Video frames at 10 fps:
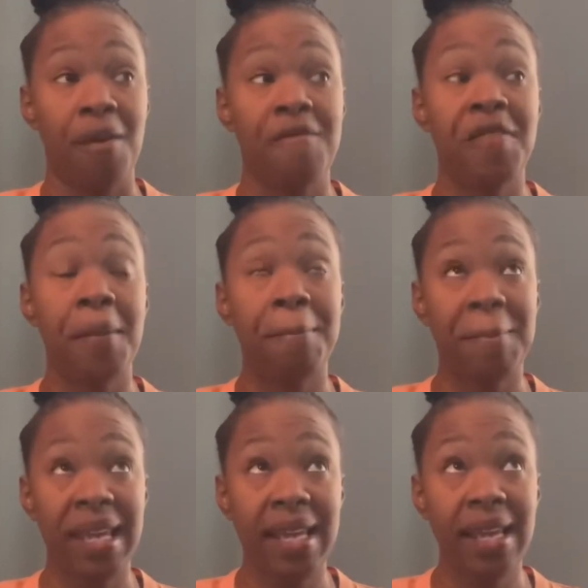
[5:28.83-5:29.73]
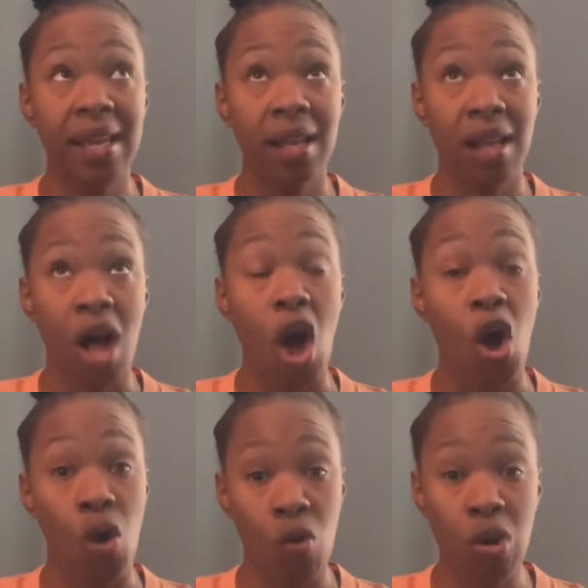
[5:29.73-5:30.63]
For me,
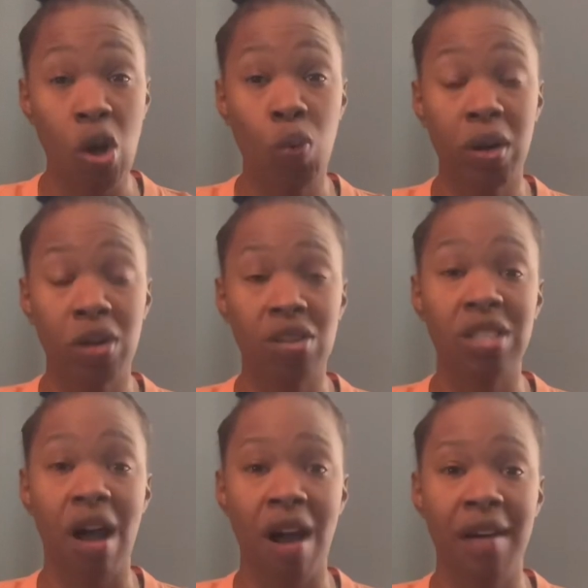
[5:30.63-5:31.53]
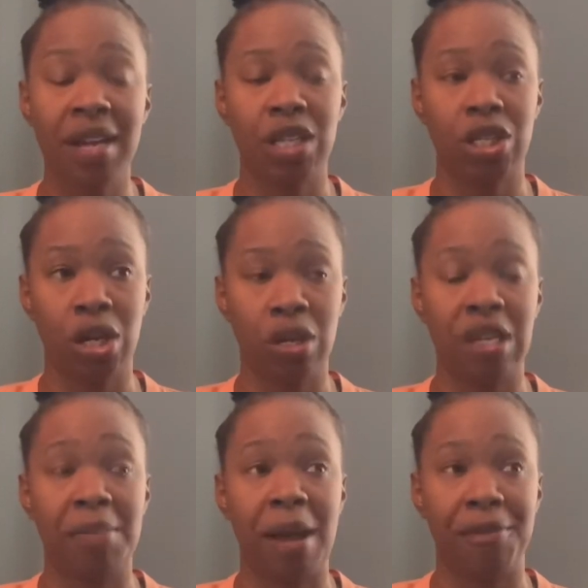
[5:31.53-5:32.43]
old coworkers are in a circle
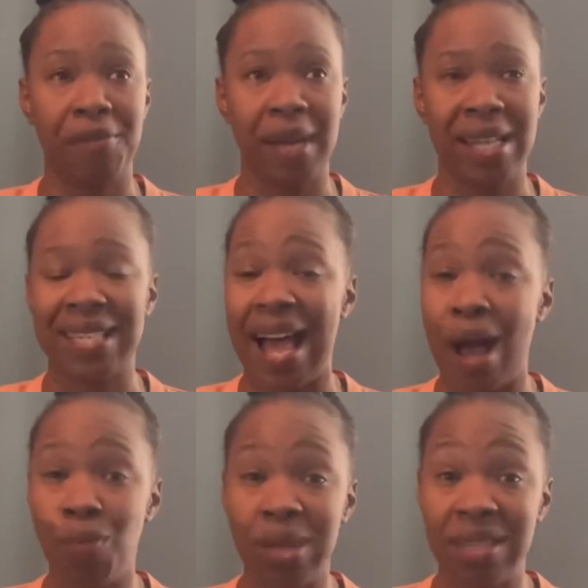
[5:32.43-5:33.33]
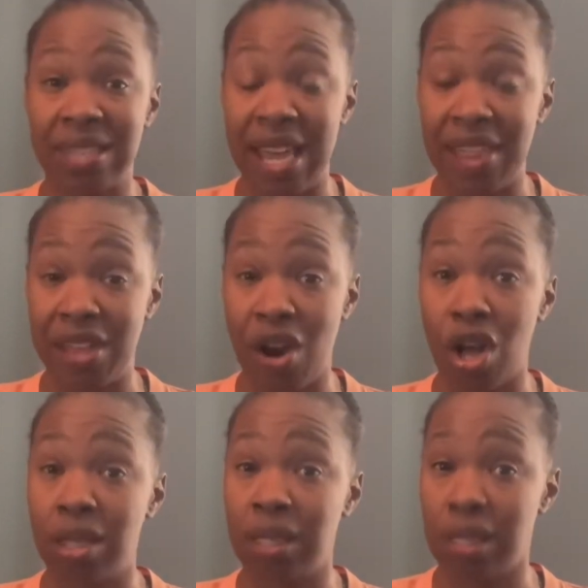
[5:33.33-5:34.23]
of my friends. I wouldn't say they're
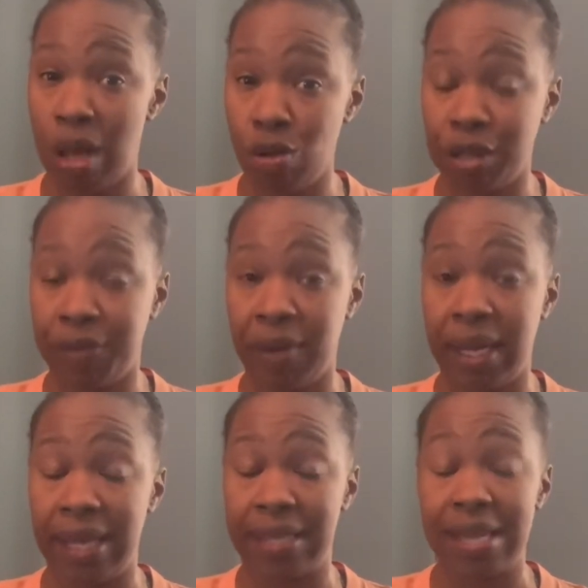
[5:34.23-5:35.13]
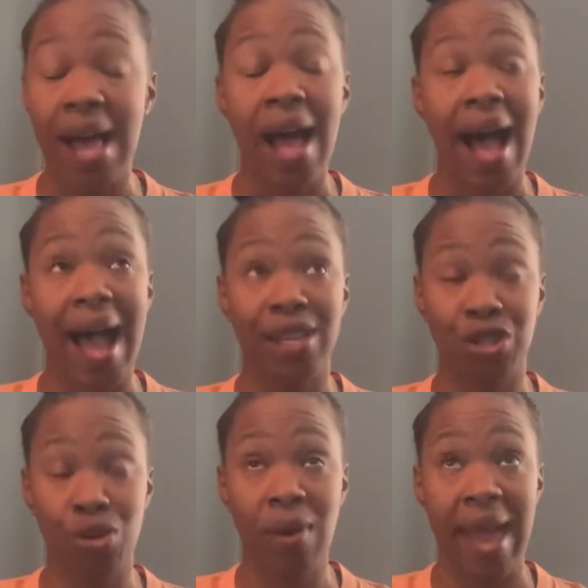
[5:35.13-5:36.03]
close friends. I
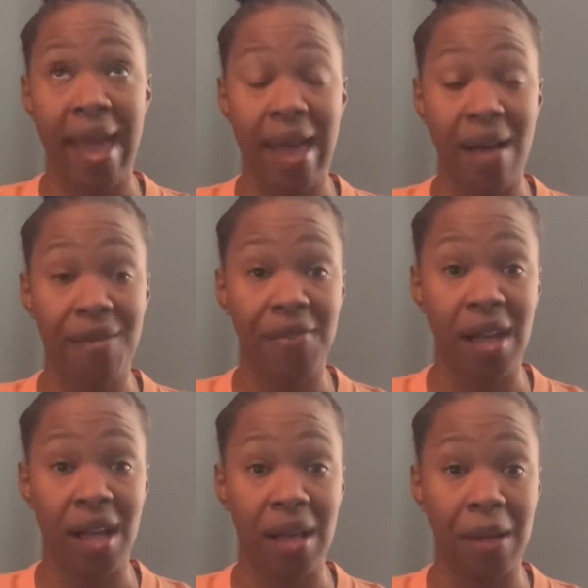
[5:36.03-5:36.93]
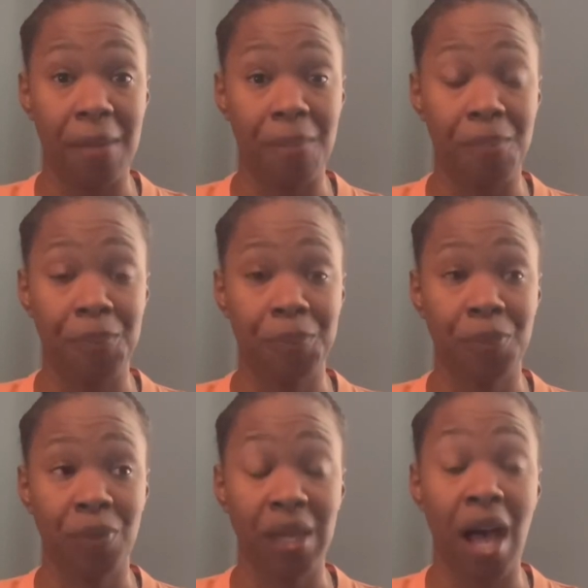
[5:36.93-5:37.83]
do have
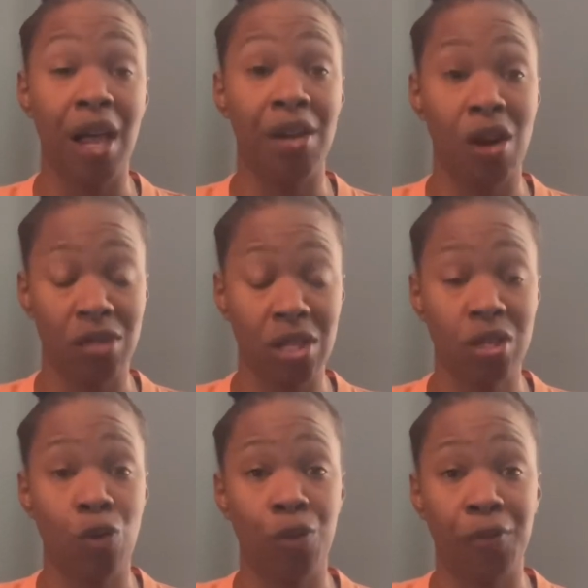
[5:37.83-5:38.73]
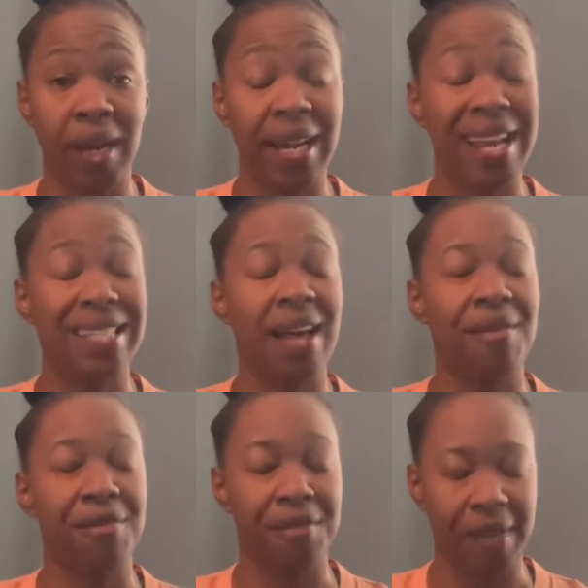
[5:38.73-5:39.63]
a nursing school friend that's
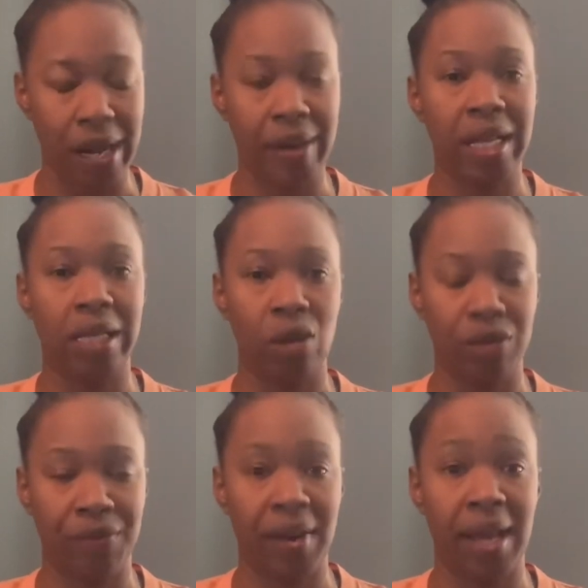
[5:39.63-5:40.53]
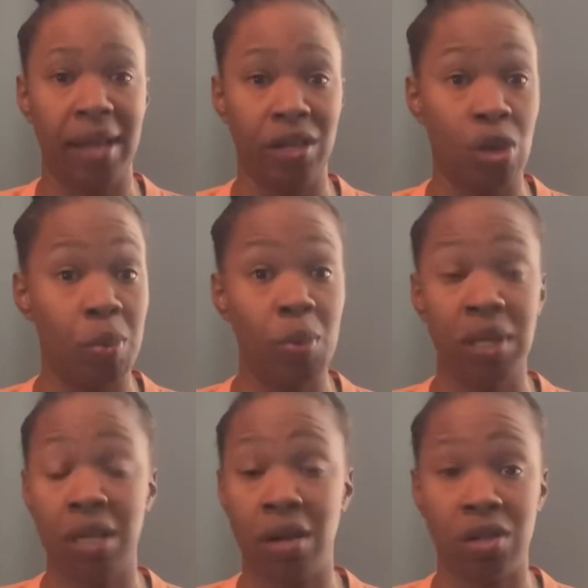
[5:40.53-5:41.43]
a very close friend. You know, we went
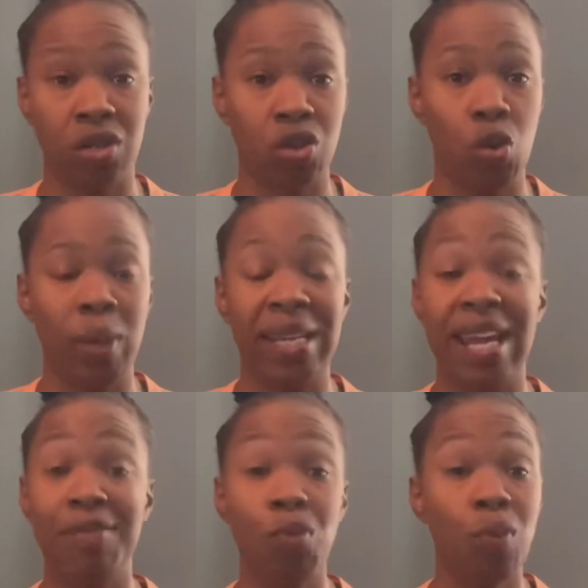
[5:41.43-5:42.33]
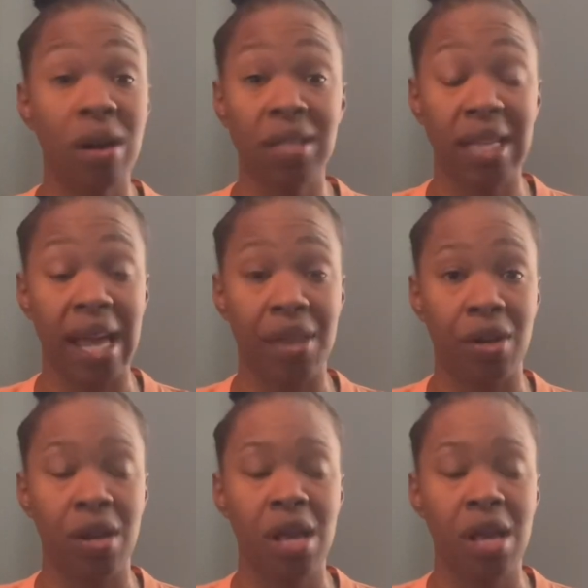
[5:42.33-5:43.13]
to nursing school. We never worked together,